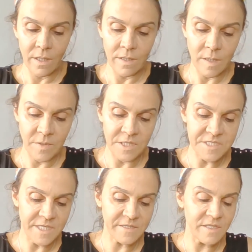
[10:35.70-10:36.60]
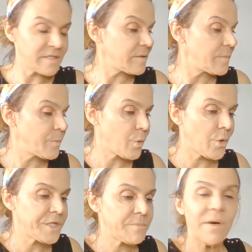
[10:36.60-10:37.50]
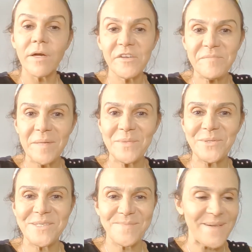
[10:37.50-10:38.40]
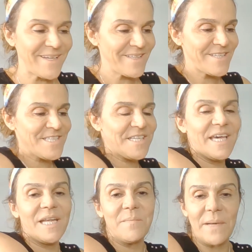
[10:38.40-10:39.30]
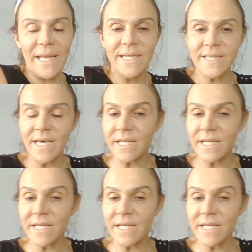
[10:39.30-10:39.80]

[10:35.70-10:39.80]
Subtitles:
Then I'm going to take the pointy part of my beauty sponge and blend that